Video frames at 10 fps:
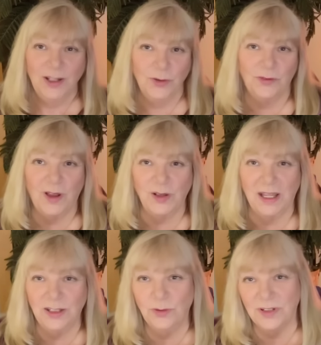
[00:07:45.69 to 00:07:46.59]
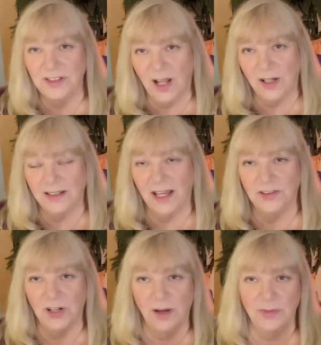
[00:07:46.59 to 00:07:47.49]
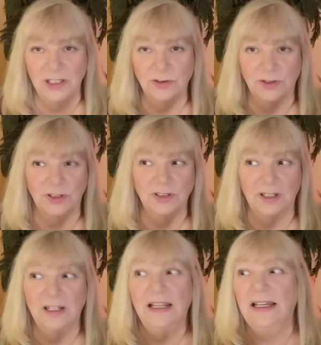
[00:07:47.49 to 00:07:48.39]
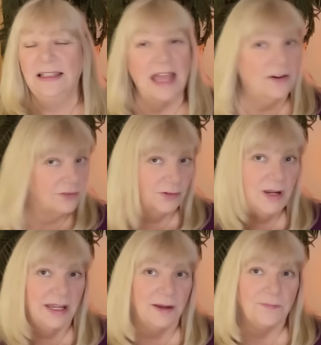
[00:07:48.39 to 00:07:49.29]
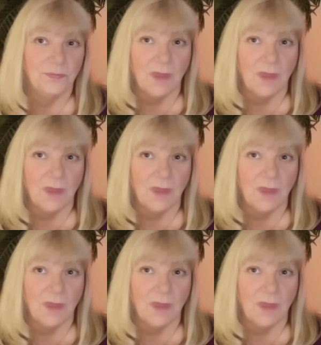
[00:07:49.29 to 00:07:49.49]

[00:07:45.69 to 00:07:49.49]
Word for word: You felt like you were stuck in that job and you couldn't get free